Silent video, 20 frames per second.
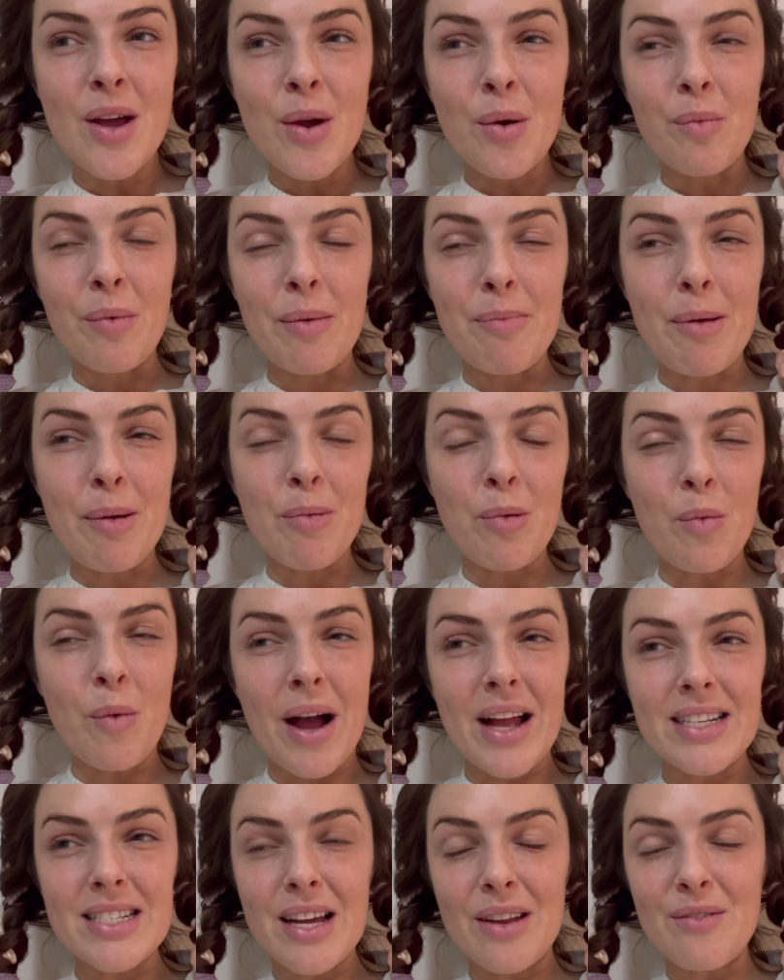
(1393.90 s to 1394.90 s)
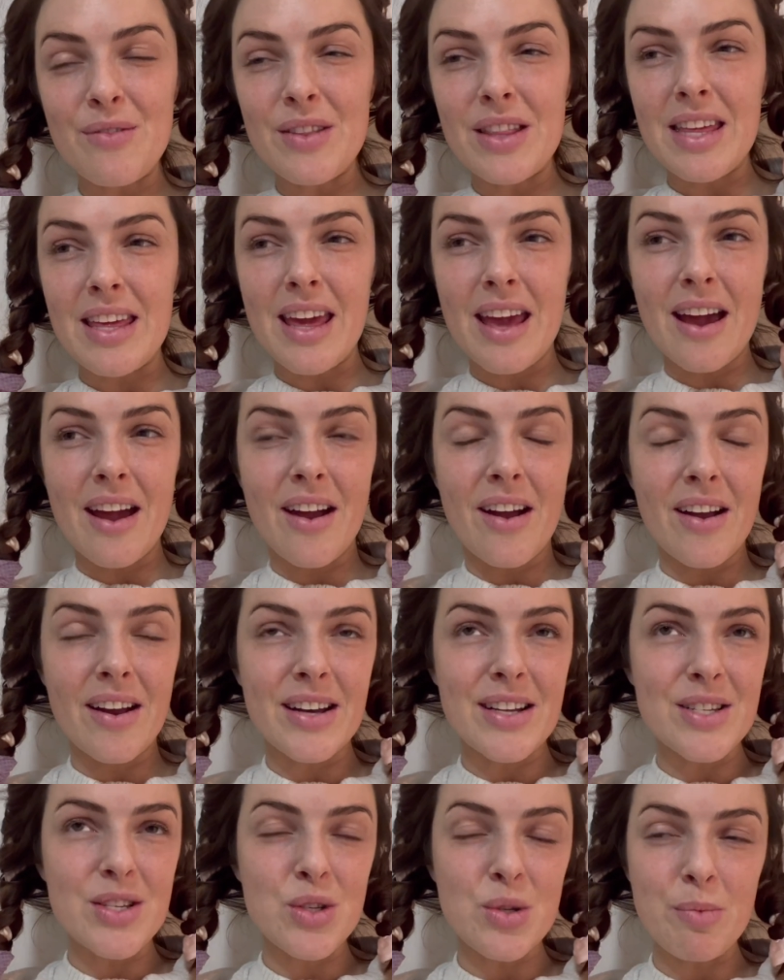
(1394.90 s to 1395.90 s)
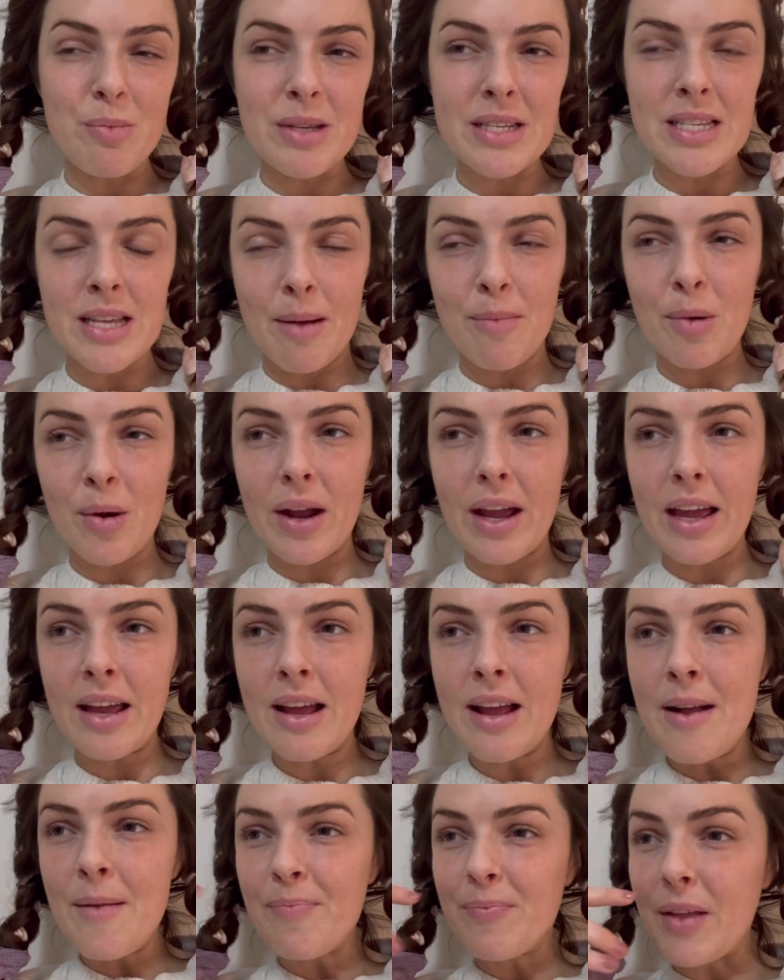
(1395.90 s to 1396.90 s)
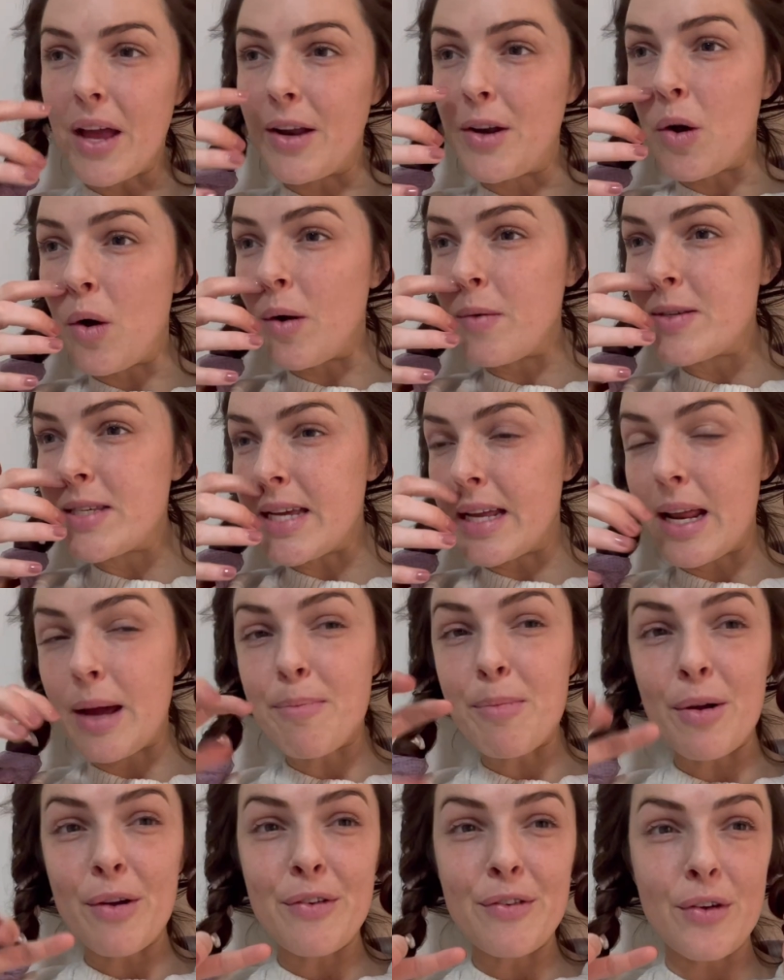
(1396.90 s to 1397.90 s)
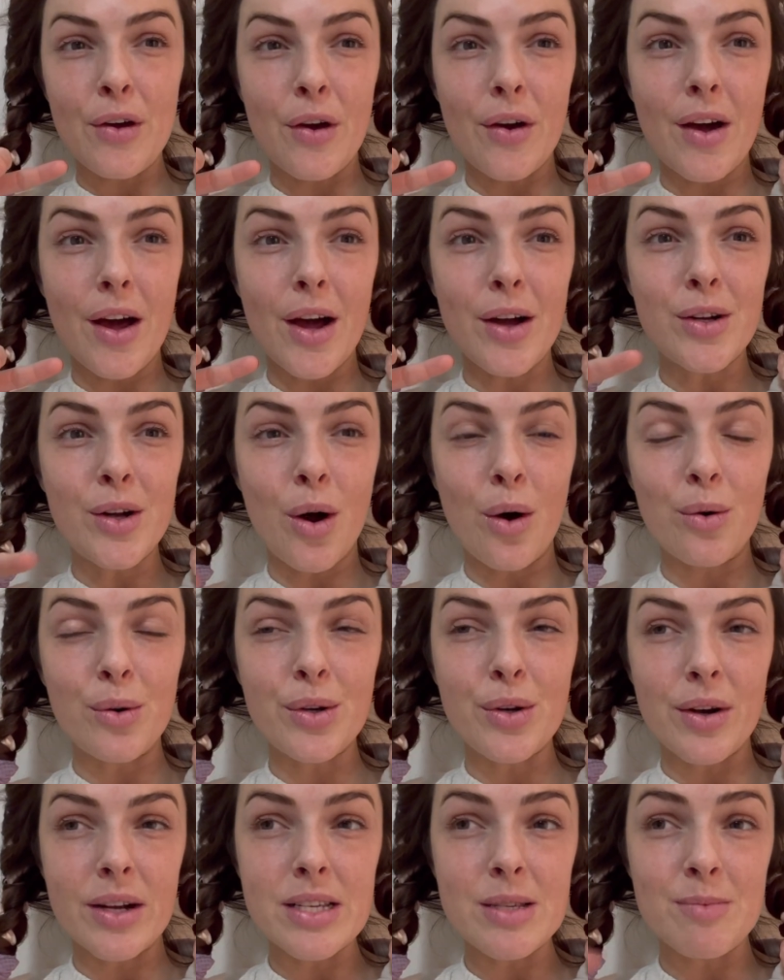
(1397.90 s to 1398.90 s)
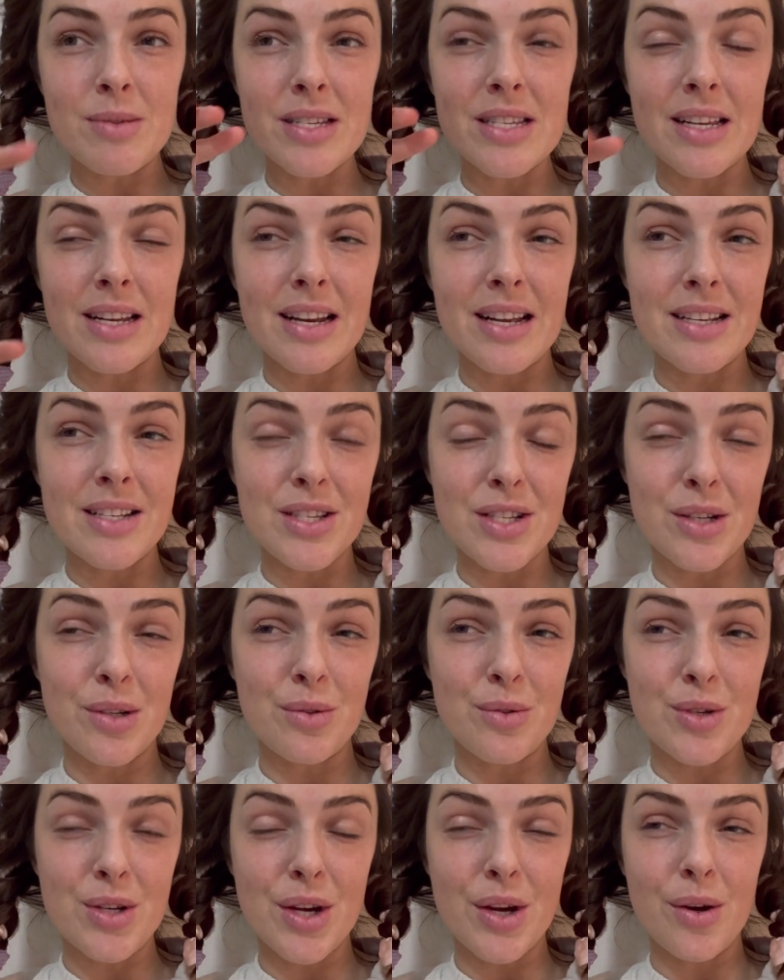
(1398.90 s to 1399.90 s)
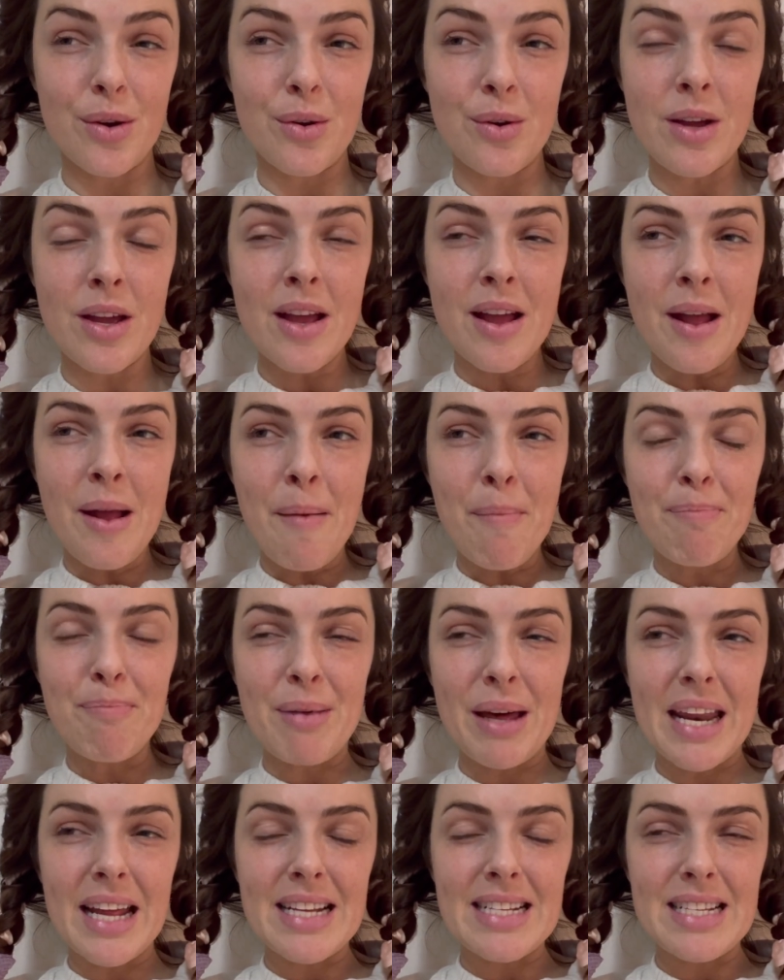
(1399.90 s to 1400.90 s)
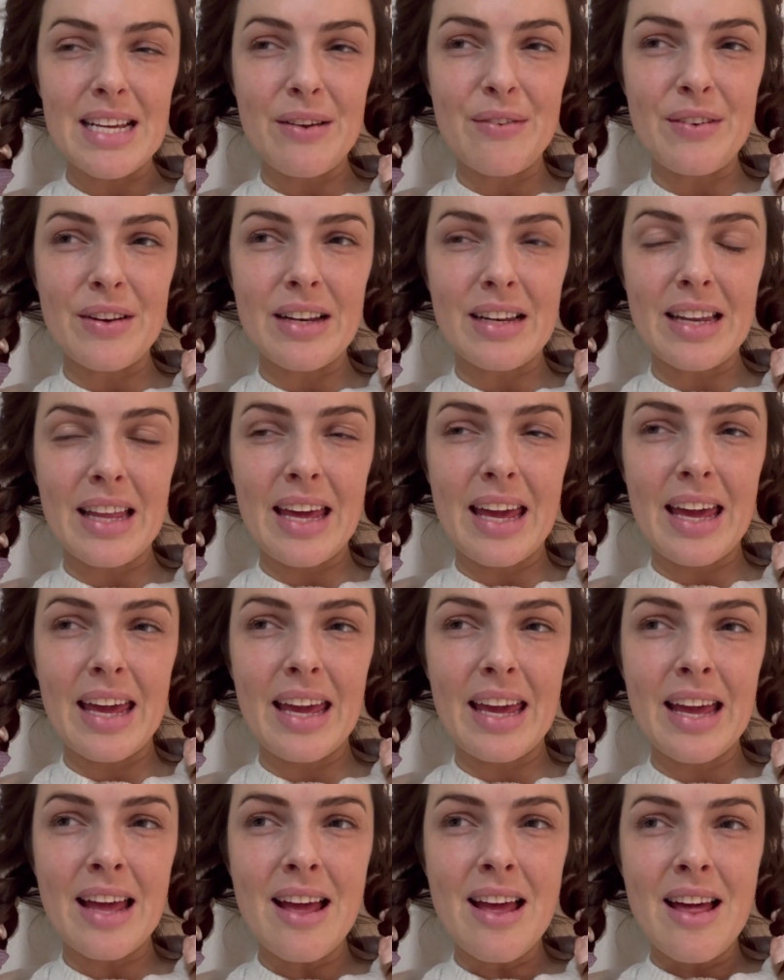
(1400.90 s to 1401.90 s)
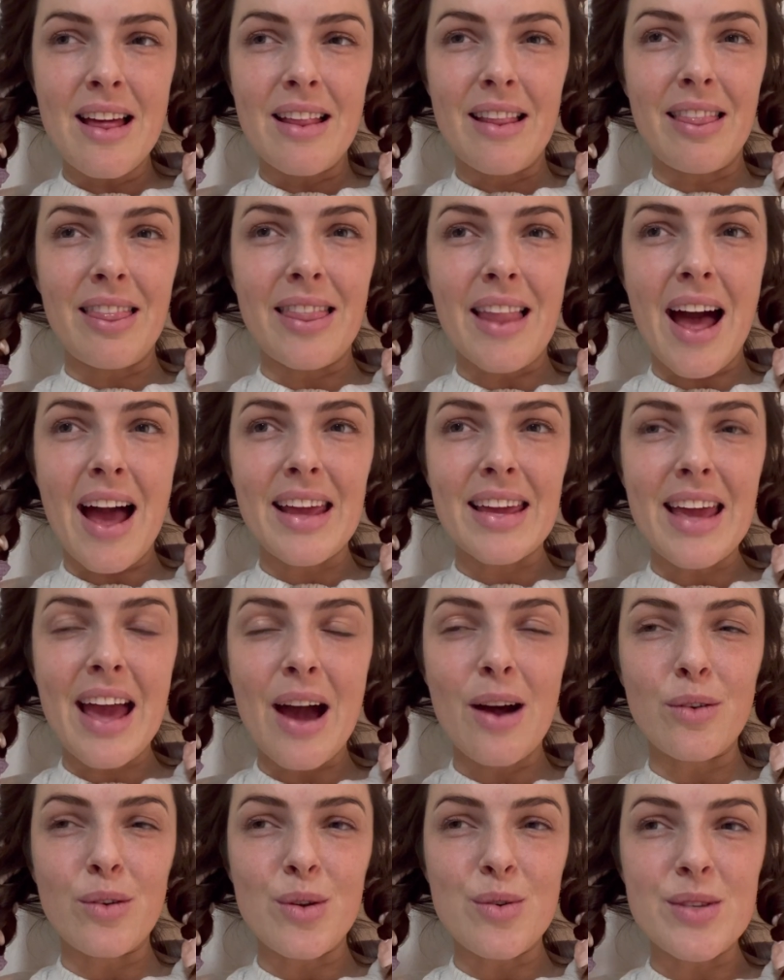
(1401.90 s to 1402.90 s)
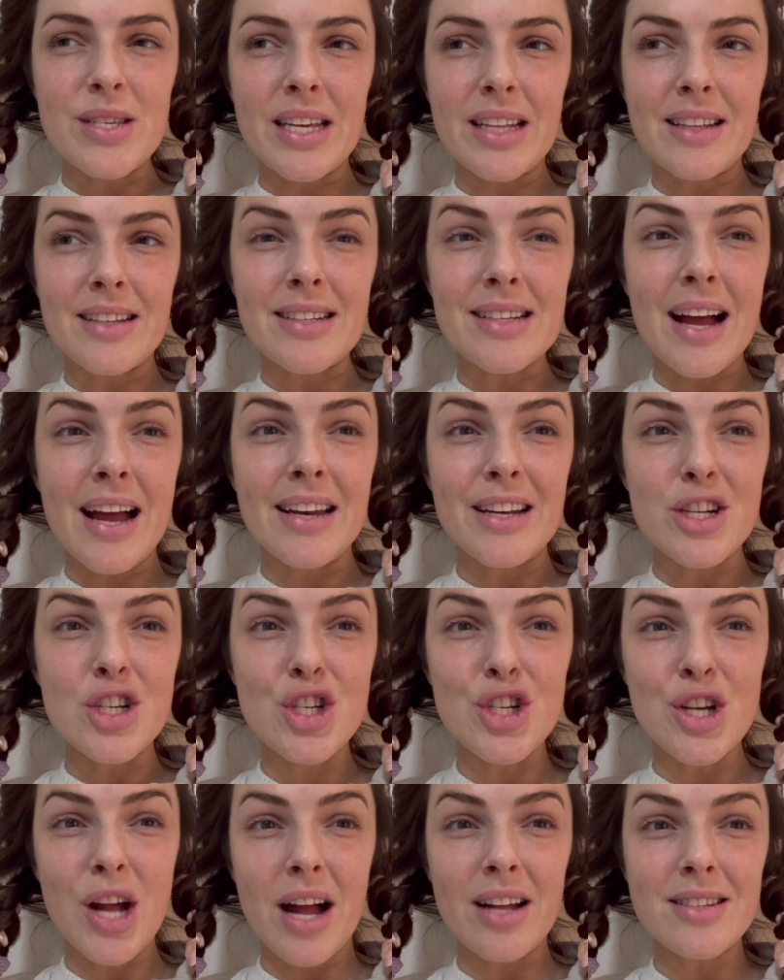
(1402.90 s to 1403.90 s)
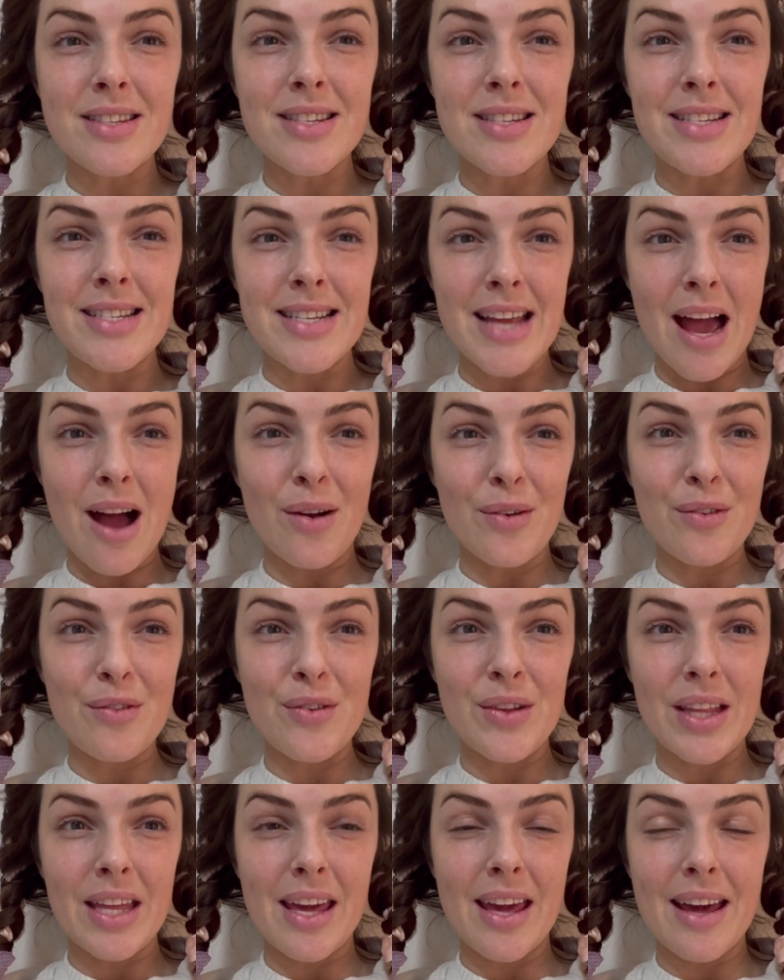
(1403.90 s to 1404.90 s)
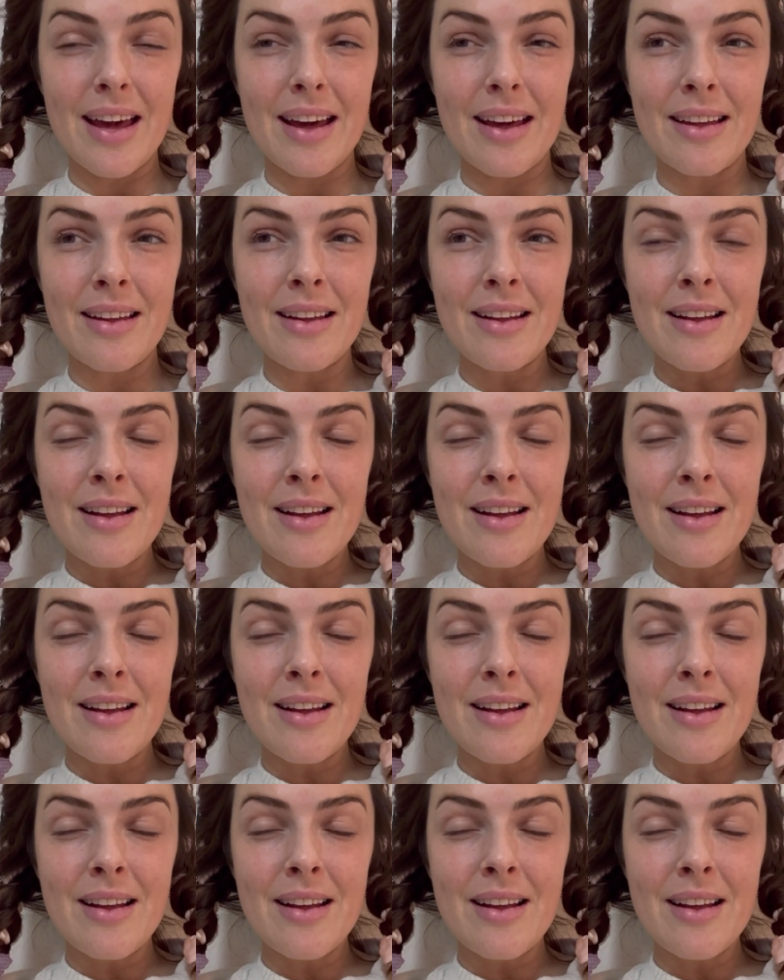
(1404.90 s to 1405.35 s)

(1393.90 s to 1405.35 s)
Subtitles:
when people wind down for the year and it's super summery. I know I've said I prefer a cold Christmas and I still do, but I definitely like how New Zealand kind of shuts down for the year.